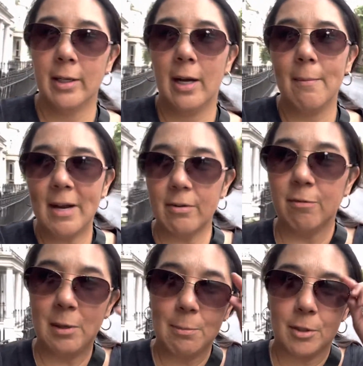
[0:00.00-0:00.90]
amount of
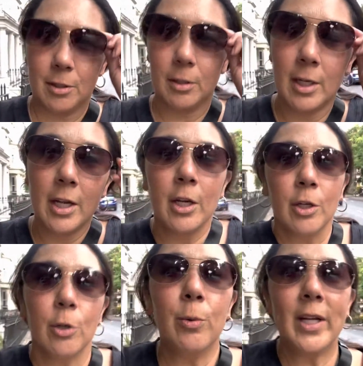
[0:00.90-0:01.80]
people
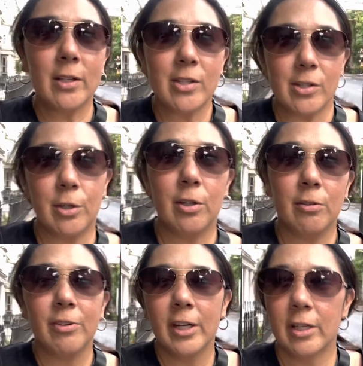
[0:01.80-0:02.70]
who we can serve
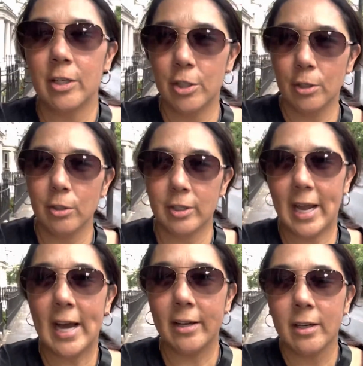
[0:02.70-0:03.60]
to look
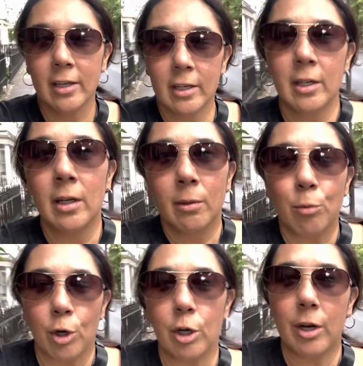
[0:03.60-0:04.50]
at
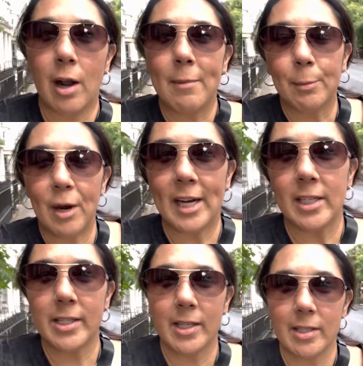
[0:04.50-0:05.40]
more ergonomic
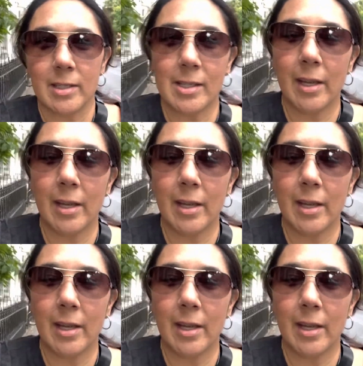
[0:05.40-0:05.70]
practices,